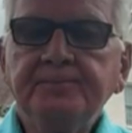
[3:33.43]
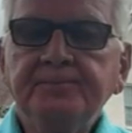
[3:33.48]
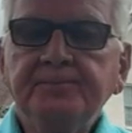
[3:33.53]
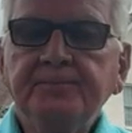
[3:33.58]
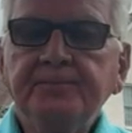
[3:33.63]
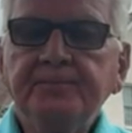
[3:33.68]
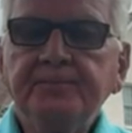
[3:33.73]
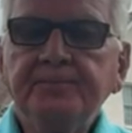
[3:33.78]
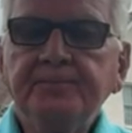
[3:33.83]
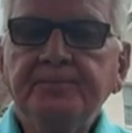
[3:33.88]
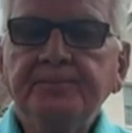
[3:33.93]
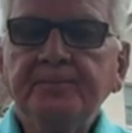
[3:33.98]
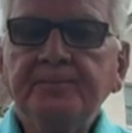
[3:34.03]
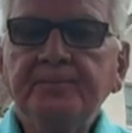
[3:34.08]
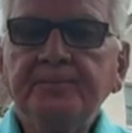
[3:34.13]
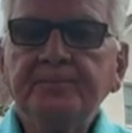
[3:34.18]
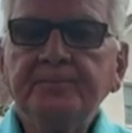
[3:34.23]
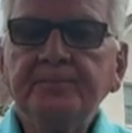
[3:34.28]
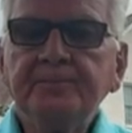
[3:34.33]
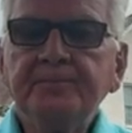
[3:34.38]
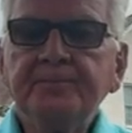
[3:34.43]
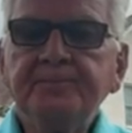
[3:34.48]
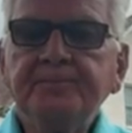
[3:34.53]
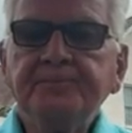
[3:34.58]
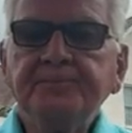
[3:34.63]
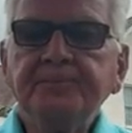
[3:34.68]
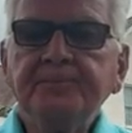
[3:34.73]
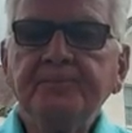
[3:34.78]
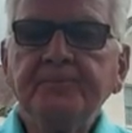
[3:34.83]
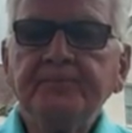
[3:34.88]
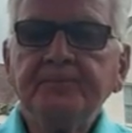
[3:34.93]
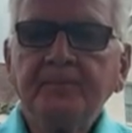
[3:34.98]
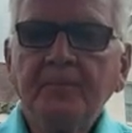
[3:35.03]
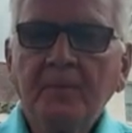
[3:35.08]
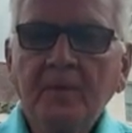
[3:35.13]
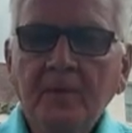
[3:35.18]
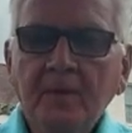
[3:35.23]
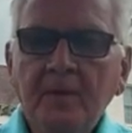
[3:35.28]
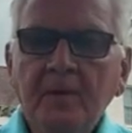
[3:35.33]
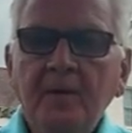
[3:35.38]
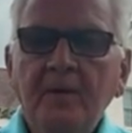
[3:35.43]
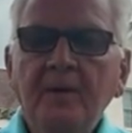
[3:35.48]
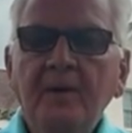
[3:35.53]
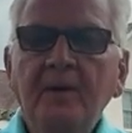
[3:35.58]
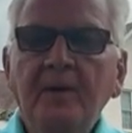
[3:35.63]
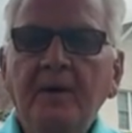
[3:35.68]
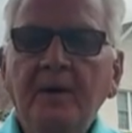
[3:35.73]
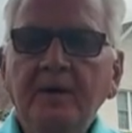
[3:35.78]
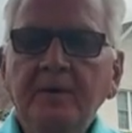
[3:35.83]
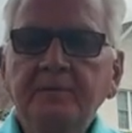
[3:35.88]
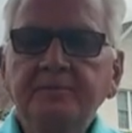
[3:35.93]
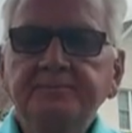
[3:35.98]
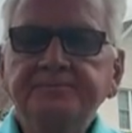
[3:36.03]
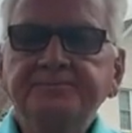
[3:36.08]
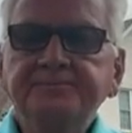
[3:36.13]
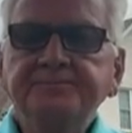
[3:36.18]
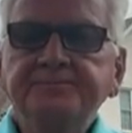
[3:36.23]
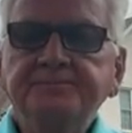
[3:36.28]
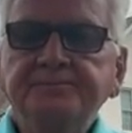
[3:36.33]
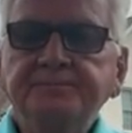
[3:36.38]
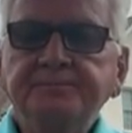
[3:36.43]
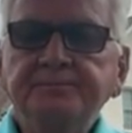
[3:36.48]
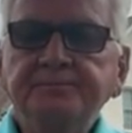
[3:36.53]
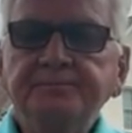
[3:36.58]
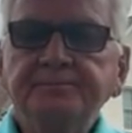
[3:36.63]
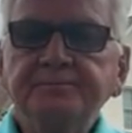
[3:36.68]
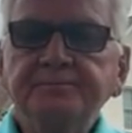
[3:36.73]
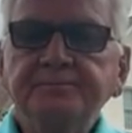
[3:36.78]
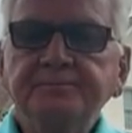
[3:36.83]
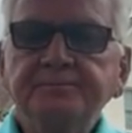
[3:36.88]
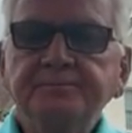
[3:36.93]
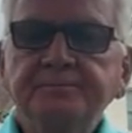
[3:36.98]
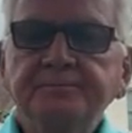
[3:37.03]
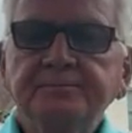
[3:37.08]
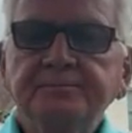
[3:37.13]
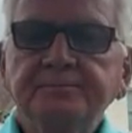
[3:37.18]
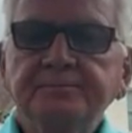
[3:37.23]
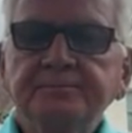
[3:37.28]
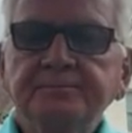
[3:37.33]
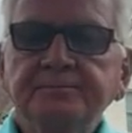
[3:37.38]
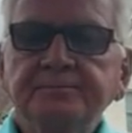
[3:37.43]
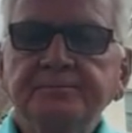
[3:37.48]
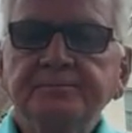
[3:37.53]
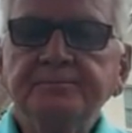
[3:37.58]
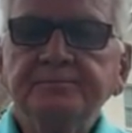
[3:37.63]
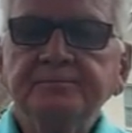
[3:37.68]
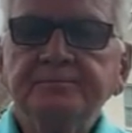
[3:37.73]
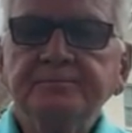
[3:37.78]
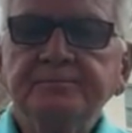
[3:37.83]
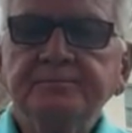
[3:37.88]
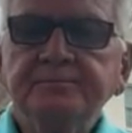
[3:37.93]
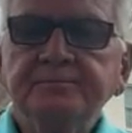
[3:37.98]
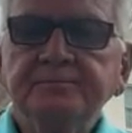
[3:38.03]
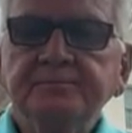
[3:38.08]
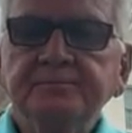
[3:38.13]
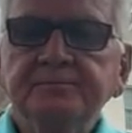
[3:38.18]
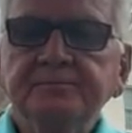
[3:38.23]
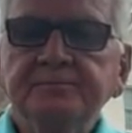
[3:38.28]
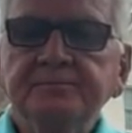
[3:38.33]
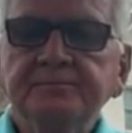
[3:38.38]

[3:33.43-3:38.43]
(silent)